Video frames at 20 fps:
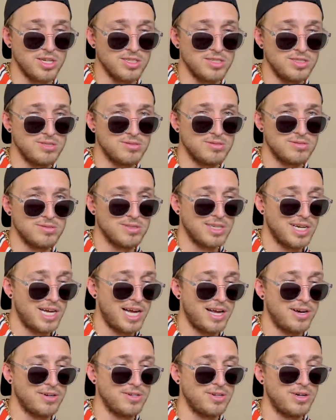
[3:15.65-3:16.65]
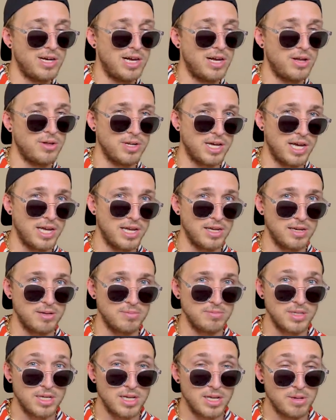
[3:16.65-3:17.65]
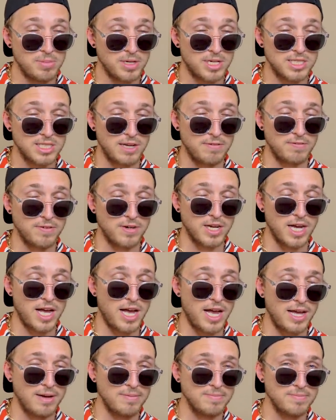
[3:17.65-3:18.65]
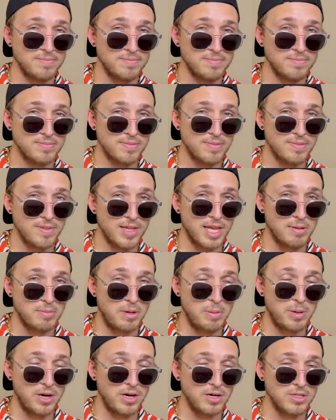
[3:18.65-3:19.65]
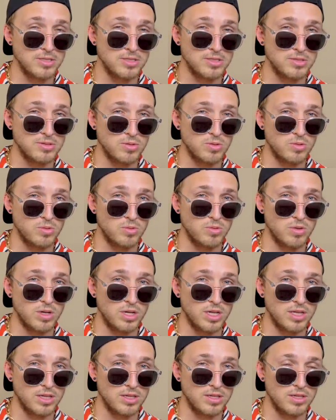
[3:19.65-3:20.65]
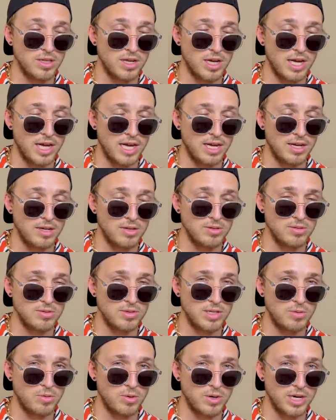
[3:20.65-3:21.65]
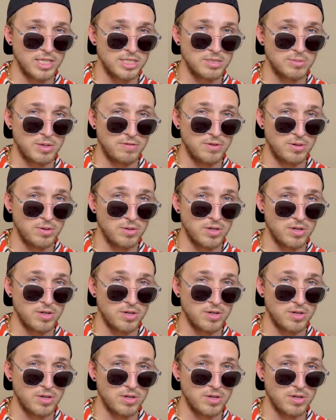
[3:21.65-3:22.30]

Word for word: on you. I don't know how old I am because I forgot. And my parents they won't answer my phone